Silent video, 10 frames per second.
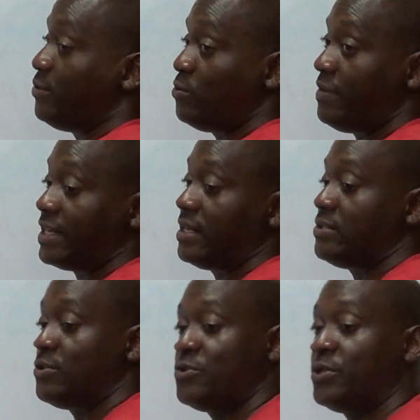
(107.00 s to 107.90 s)
have 2 vectors
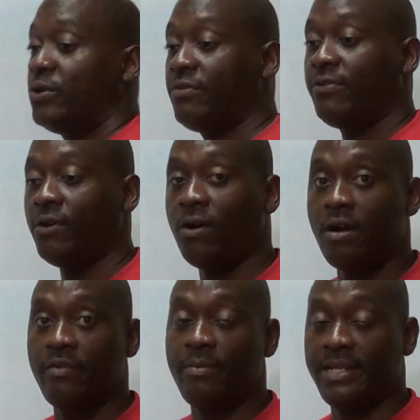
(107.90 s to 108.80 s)
or 3 or 4,
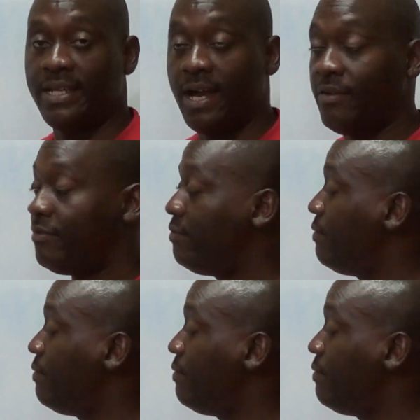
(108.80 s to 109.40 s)
however many you have,